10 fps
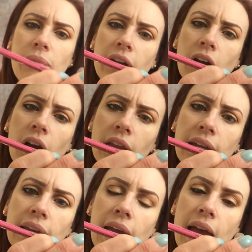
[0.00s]
they're
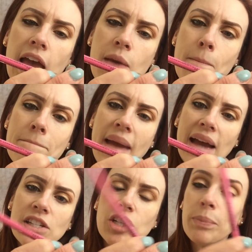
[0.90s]
calling it
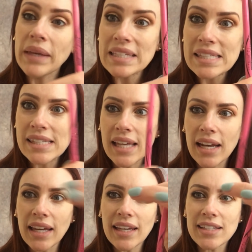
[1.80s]
Masterpiece
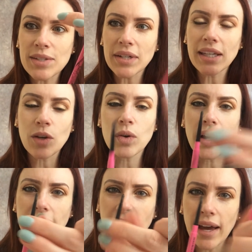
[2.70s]
Skinny. It's really
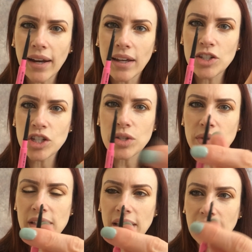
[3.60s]
cool. I got it just
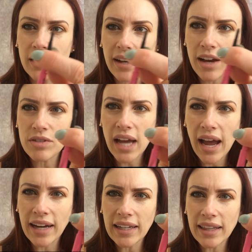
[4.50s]
recently. Look how
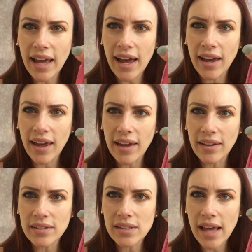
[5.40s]
tiny that
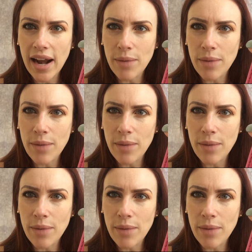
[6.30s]
is, that